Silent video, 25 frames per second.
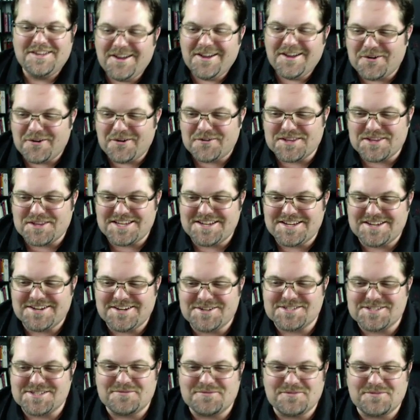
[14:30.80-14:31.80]
over the
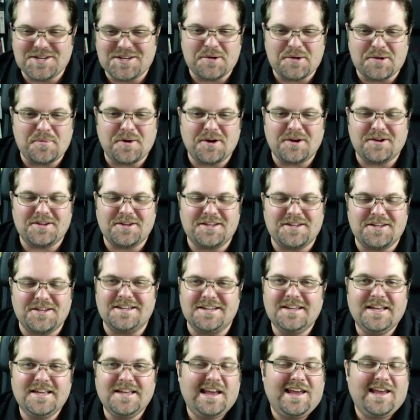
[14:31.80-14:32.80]
years in video
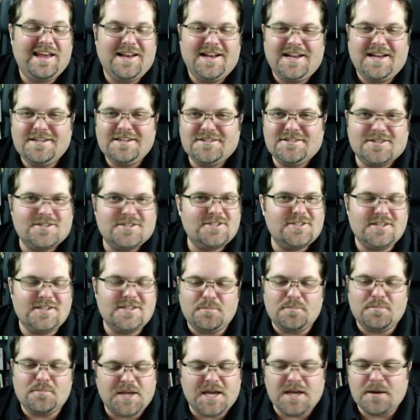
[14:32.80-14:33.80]
marketing, and
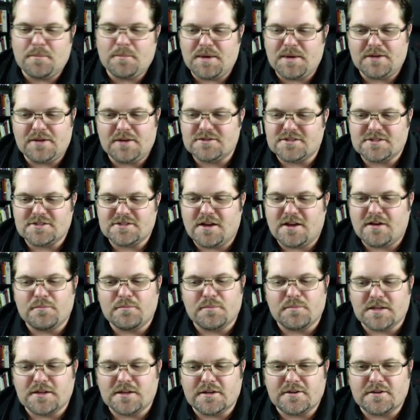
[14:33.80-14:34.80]
it kind of bounces
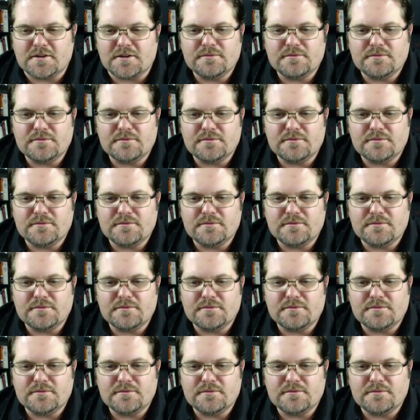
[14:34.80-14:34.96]
off me,